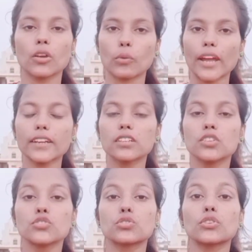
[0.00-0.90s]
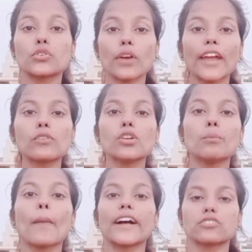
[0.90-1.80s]
right? So try to
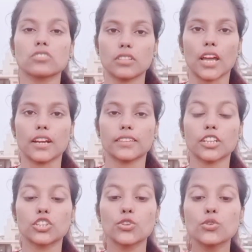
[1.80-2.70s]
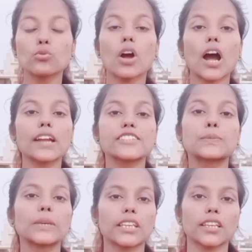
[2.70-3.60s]
imagine that you are
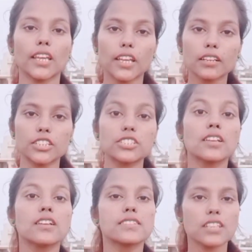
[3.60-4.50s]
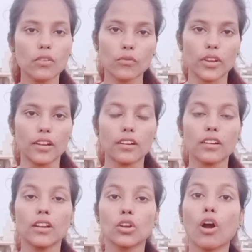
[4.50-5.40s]
speaking English somewhere
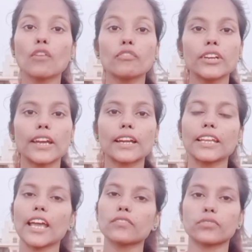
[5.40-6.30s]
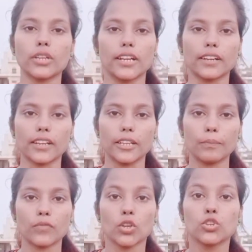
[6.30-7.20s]
confidently and fluently.
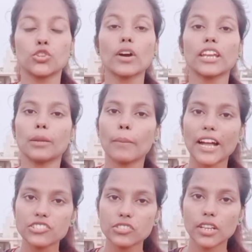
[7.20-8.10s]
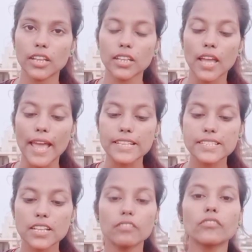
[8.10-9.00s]
You are imagining, and
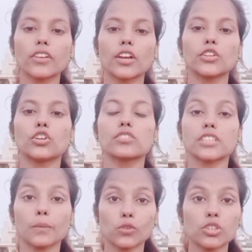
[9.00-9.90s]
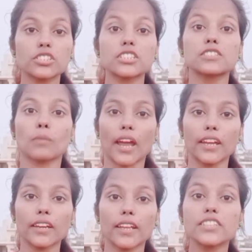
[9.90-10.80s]
somewhere your subconscious
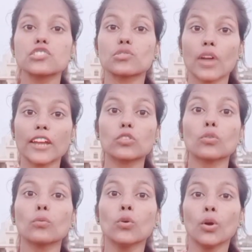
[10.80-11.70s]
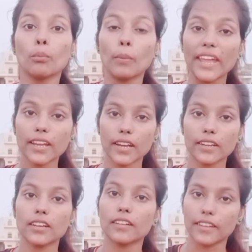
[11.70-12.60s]
mind is trying to make
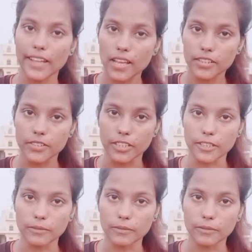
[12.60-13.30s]
it reality.